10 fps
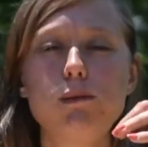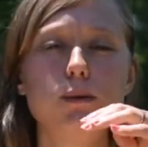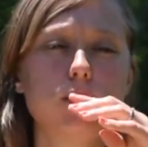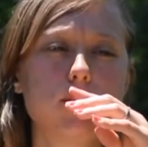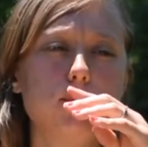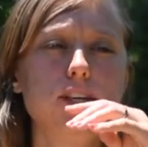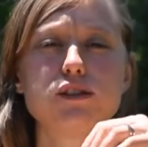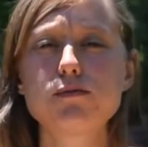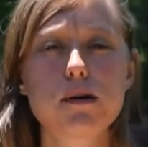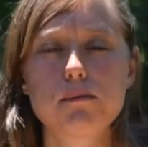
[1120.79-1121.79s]
Maybe that
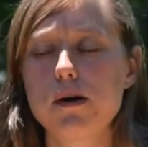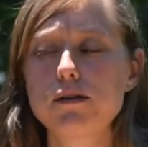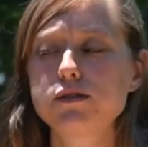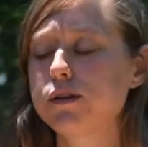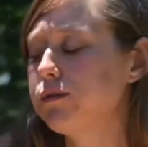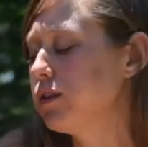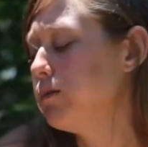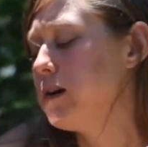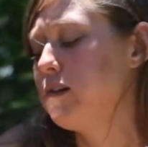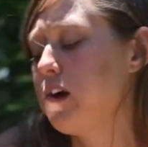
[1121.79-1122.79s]
means mukbangs aren't really
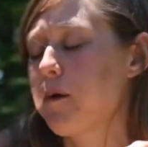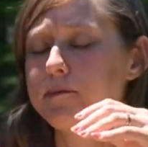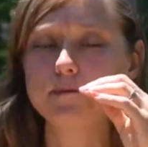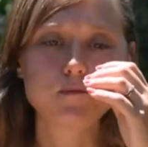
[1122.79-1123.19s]
my thing.